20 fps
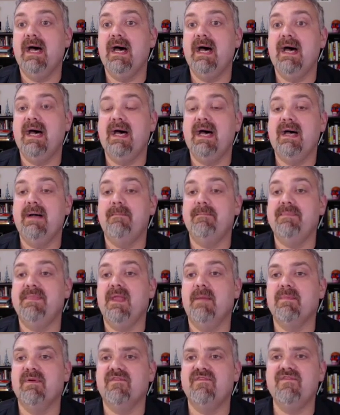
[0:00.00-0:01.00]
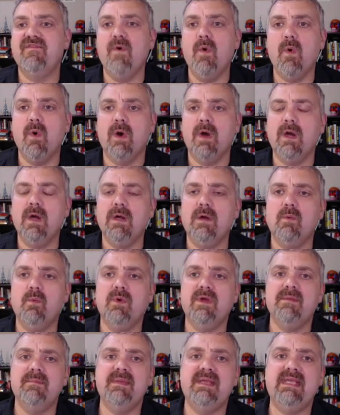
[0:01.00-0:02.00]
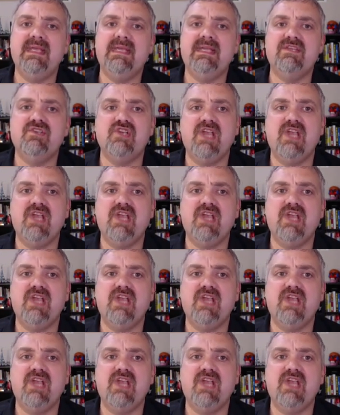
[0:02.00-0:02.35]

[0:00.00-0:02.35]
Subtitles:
Number four would be